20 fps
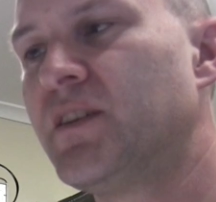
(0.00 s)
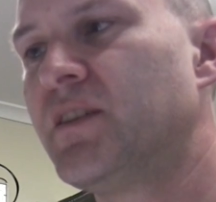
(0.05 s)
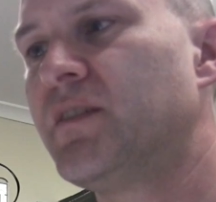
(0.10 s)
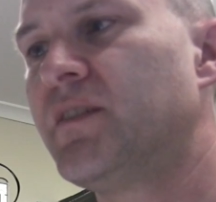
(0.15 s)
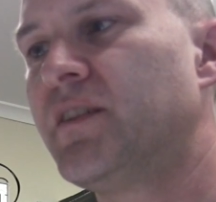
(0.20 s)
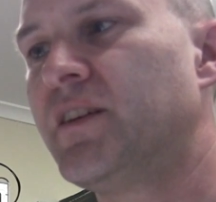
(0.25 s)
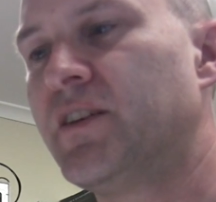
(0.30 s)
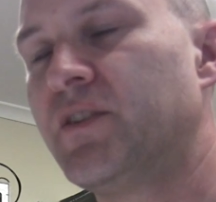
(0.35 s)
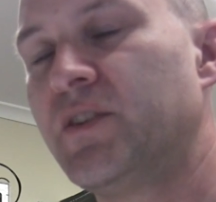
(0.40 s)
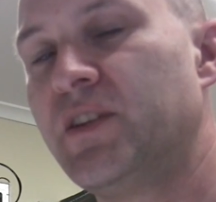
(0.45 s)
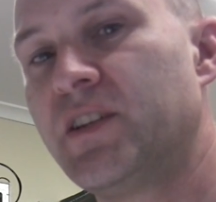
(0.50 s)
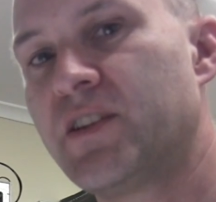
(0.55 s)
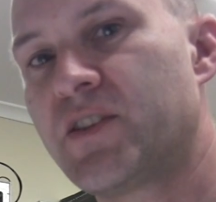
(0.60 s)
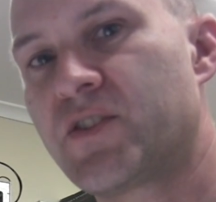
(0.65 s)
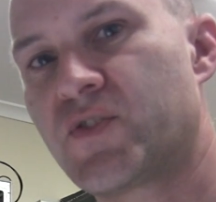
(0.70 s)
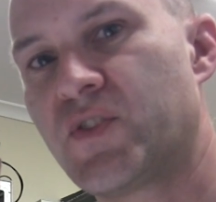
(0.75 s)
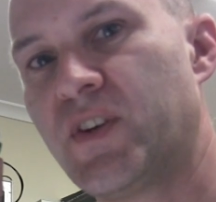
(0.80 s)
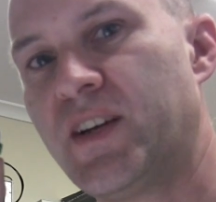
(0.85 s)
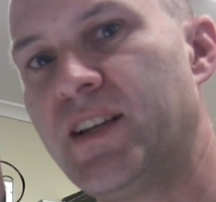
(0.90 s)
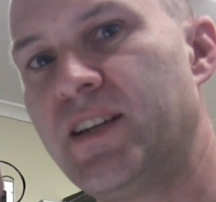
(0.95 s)
Now in
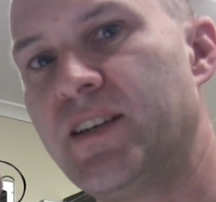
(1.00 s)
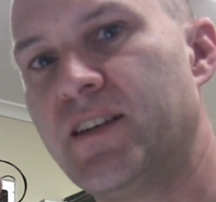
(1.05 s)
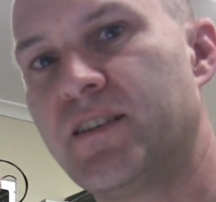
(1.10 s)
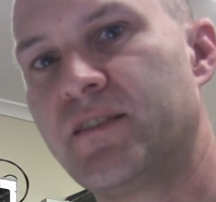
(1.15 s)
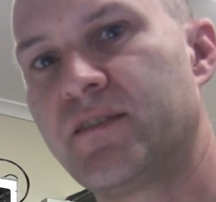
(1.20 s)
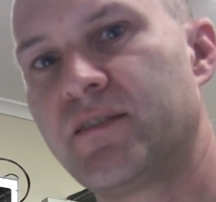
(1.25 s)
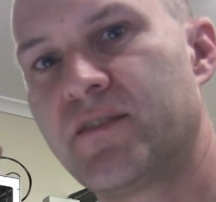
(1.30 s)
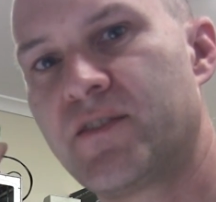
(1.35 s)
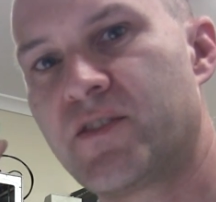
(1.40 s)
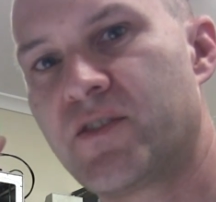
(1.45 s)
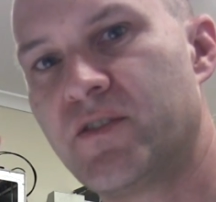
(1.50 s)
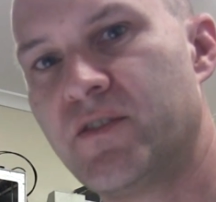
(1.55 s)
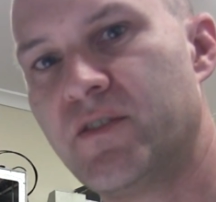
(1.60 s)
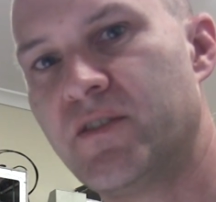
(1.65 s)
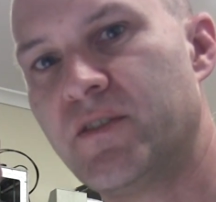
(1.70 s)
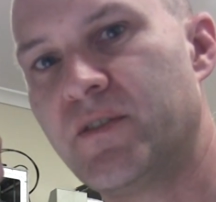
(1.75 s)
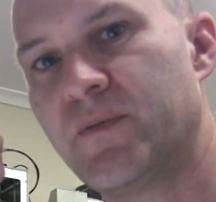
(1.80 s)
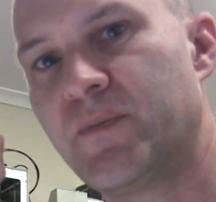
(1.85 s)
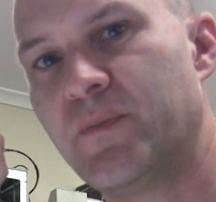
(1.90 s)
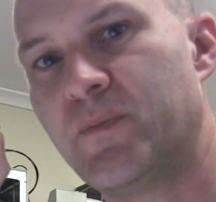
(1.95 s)
Australia,
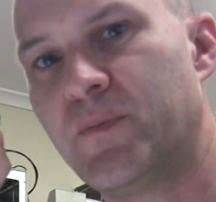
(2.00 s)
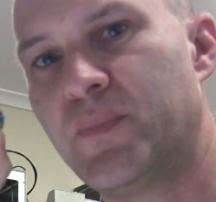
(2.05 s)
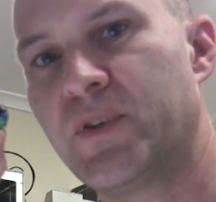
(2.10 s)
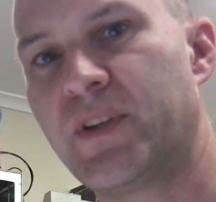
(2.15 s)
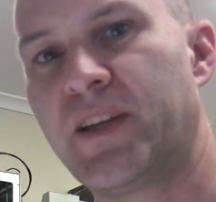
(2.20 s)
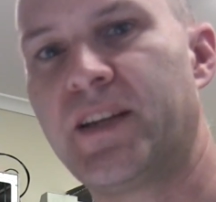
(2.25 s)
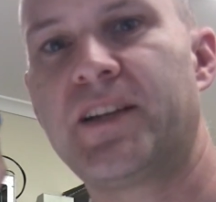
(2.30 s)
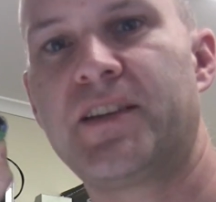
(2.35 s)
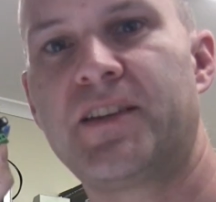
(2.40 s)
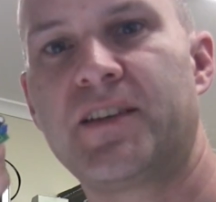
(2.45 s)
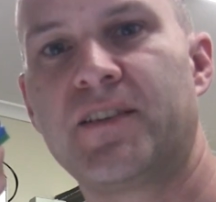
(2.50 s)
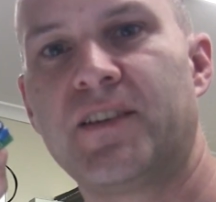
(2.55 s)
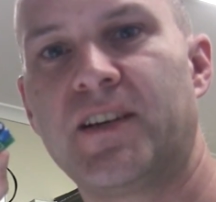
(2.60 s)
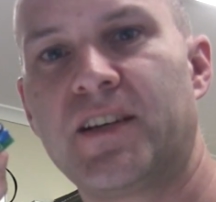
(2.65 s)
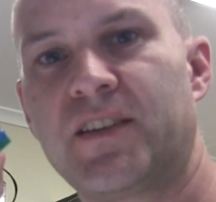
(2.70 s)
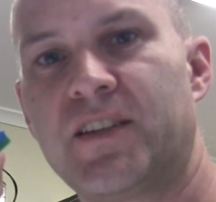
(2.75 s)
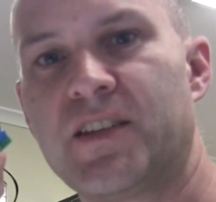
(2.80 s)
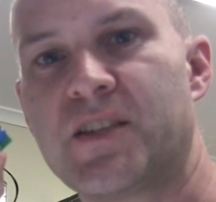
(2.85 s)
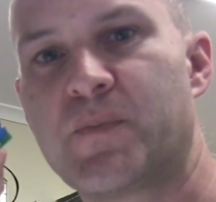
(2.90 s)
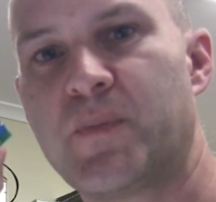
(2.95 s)
to put anything
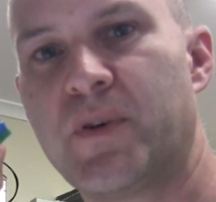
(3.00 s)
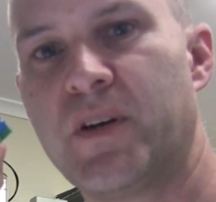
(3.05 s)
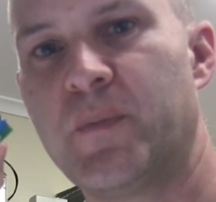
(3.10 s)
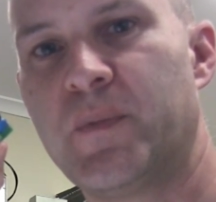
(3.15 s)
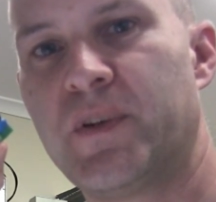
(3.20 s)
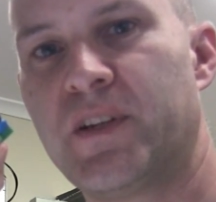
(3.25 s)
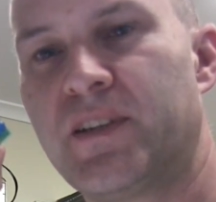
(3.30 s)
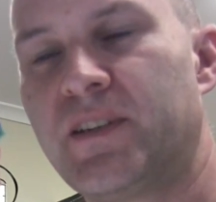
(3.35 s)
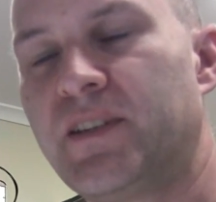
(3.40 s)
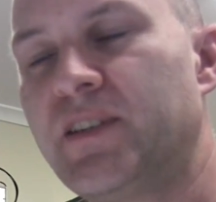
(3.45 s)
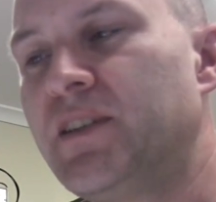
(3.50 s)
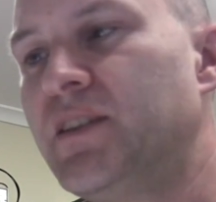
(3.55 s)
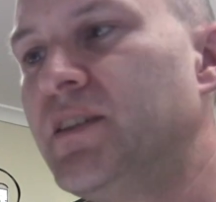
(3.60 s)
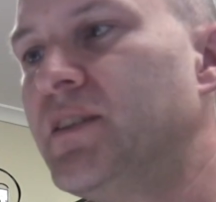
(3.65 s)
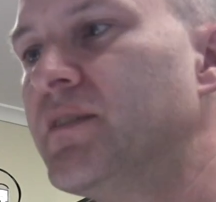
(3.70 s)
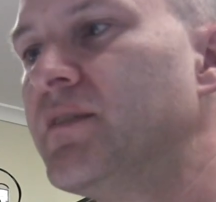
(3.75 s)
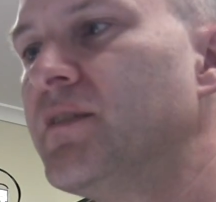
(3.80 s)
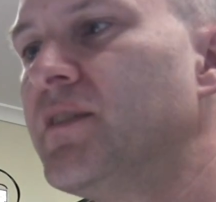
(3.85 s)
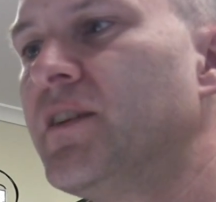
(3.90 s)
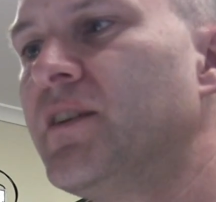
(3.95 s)
like this permanently
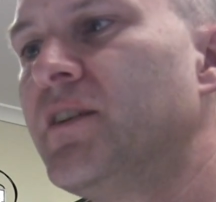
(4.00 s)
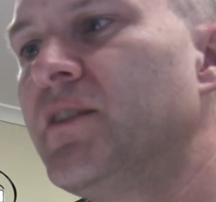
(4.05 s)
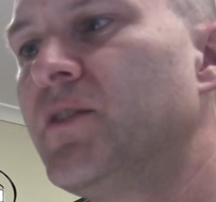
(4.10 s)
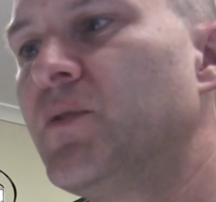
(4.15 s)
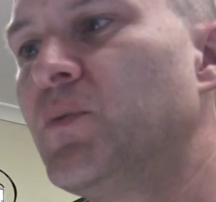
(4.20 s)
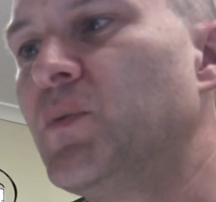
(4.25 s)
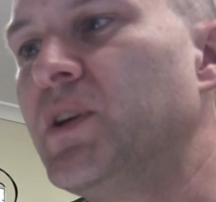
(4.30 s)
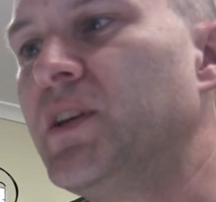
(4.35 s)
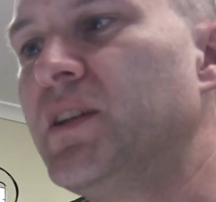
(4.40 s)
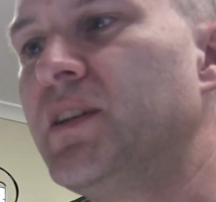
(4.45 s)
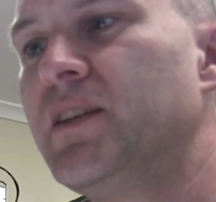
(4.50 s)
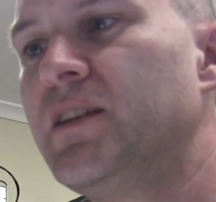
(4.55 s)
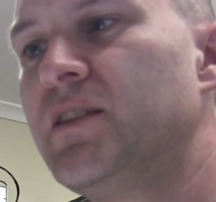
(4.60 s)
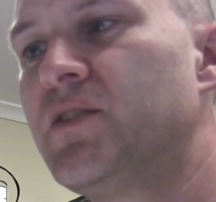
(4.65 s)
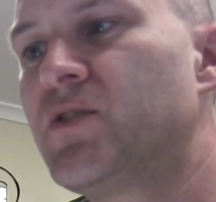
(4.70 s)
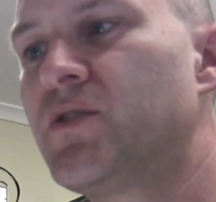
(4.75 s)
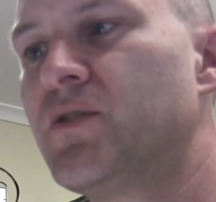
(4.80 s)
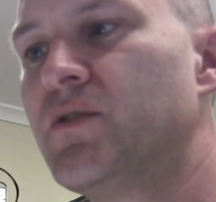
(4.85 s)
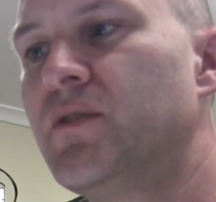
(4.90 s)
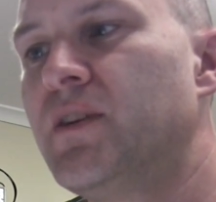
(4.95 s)
in, we
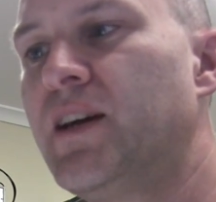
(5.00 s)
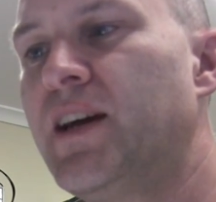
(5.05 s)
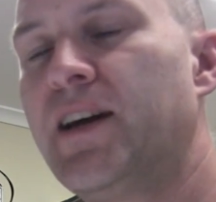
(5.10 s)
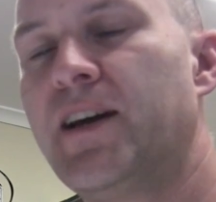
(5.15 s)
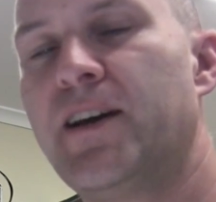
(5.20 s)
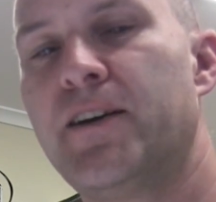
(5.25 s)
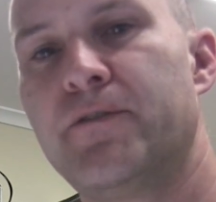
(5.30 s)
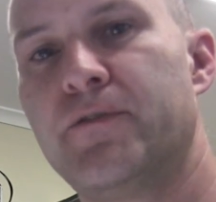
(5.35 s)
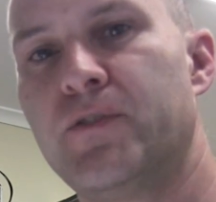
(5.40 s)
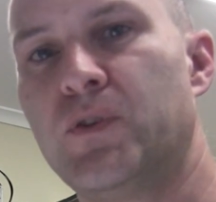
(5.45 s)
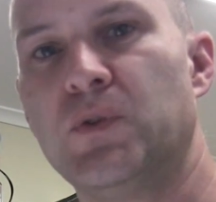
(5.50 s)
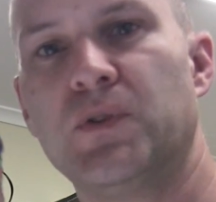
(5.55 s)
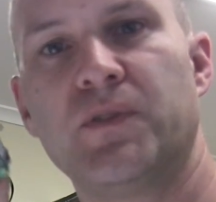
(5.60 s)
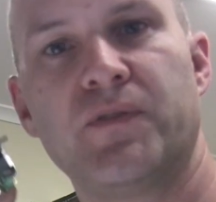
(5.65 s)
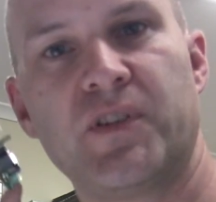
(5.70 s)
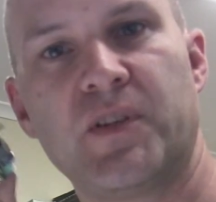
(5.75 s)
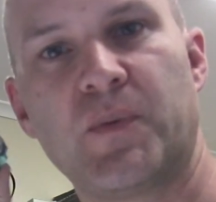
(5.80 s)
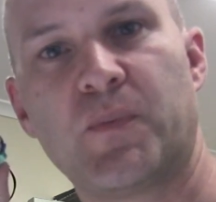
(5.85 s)
need to have all of the